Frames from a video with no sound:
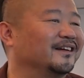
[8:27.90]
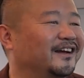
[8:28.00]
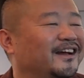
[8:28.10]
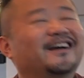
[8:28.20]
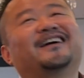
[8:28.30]

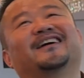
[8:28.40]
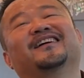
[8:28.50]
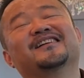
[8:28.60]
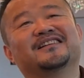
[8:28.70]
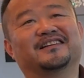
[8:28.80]

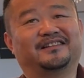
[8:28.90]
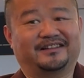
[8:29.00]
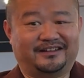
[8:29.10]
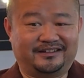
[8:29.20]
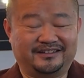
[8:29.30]

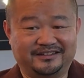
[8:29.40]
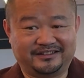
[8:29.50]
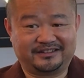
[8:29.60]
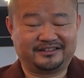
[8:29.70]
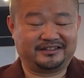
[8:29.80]
the,
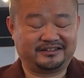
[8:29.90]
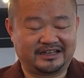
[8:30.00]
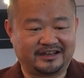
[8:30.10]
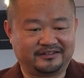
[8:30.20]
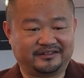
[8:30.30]

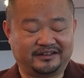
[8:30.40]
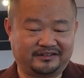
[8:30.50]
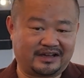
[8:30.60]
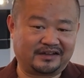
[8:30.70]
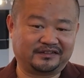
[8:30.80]
yeah, they,
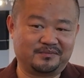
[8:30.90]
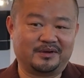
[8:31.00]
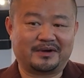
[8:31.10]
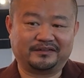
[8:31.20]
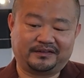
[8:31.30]
they asked me
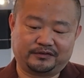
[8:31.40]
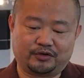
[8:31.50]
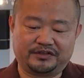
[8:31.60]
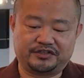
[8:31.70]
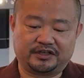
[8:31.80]
about this
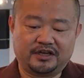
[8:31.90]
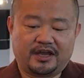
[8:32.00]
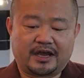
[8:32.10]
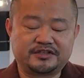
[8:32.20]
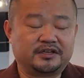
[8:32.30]
question.
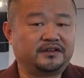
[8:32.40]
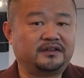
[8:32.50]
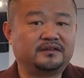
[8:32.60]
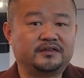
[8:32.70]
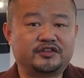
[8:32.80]
Actually,
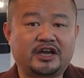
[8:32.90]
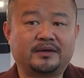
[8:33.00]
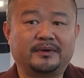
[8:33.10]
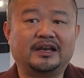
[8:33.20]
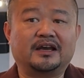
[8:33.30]
in China
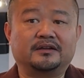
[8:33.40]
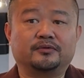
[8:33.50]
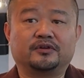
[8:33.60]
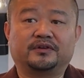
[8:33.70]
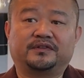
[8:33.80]
mainland,
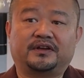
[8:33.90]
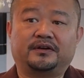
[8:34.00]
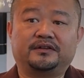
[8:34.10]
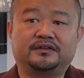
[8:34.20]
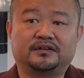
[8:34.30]
we're going to sell
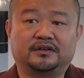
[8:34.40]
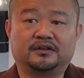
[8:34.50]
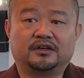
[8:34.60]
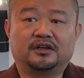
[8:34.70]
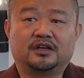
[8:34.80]
it, uh,
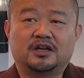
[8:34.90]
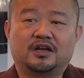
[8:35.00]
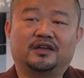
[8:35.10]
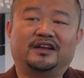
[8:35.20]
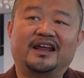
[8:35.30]
how
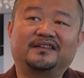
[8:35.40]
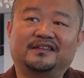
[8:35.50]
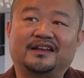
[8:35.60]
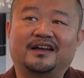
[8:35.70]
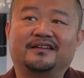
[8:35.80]
to say, less
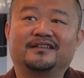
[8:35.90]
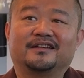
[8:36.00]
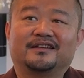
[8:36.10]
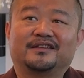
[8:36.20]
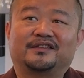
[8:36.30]
than
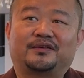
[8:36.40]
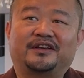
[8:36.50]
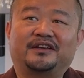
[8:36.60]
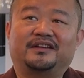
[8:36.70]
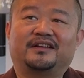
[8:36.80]

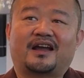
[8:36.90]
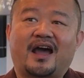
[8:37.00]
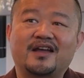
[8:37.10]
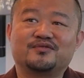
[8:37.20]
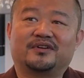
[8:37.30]

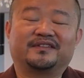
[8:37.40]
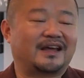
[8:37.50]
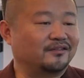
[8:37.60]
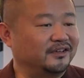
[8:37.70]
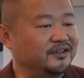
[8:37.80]

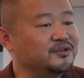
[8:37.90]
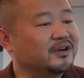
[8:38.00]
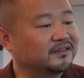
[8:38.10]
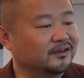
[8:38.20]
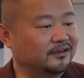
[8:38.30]
300,000
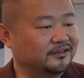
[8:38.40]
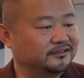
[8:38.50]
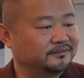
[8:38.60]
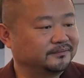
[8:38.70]
US dollars.